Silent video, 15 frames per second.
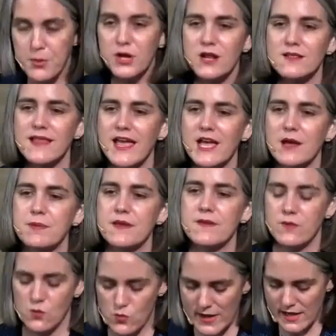Put a lamp in
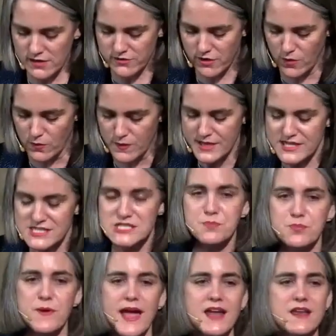the window.
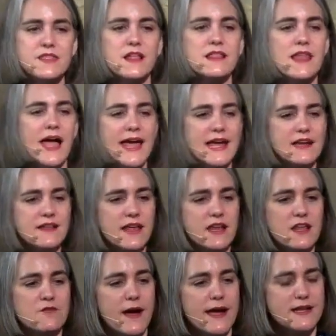Spread the light that
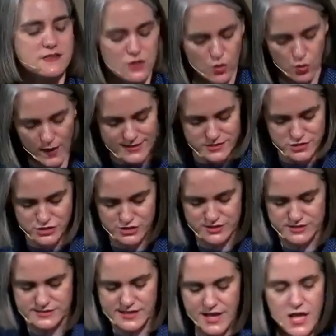invites
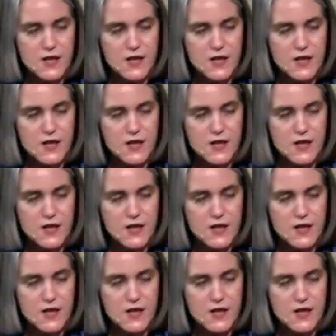questions,